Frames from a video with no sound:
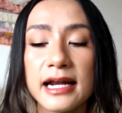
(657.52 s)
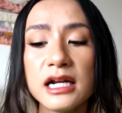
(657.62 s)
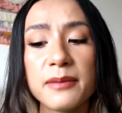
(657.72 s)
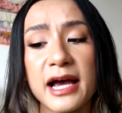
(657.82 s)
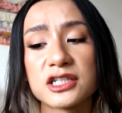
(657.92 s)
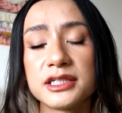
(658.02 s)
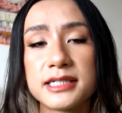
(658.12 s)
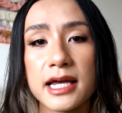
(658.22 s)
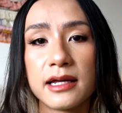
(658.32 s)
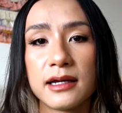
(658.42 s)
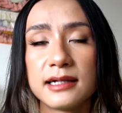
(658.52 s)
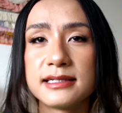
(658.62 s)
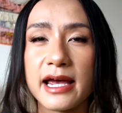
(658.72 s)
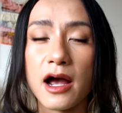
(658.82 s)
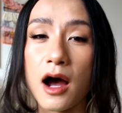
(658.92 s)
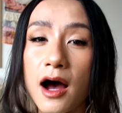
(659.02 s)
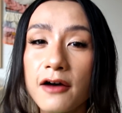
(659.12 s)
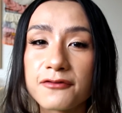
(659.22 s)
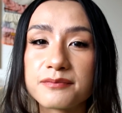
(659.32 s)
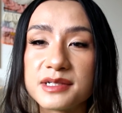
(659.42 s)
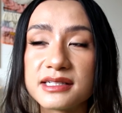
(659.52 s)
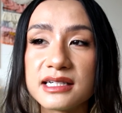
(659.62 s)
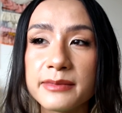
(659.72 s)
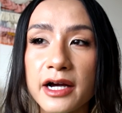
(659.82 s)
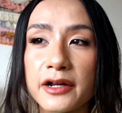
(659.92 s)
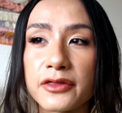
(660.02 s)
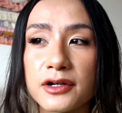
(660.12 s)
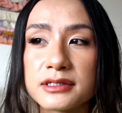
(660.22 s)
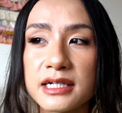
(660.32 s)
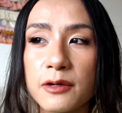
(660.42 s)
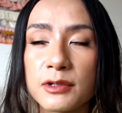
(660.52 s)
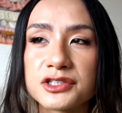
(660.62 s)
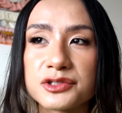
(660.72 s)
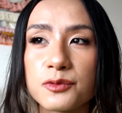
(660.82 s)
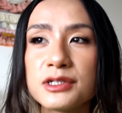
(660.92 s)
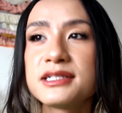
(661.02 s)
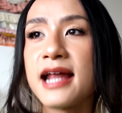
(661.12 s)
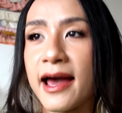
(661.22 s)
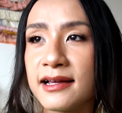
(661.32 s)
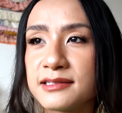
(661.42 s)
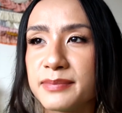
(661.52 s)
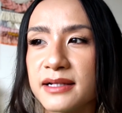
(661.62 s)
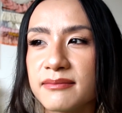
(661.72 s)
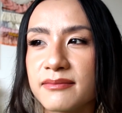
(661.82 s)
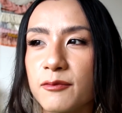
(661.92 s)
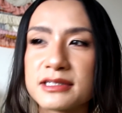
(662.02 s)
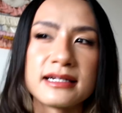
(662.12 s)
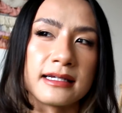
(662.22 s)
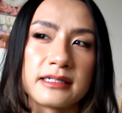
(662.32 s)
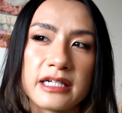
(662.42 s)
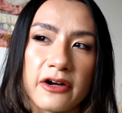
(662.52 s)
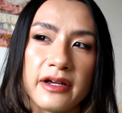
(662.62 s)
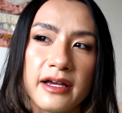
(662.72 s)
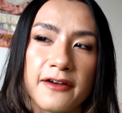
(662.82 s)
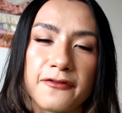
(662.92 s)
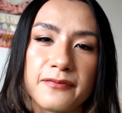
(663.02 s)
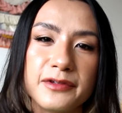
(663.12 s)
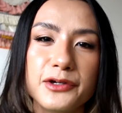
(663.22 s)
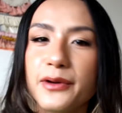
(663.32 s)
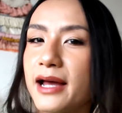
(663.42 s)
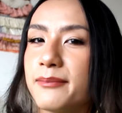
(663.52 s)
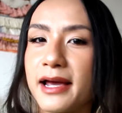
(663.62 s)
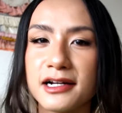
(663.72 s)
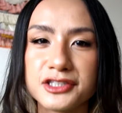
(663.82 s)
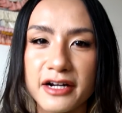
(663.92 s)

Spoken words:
ended up actually taking a day off to see me on a Thursday, which was nice, but wasn't necessary if you had managed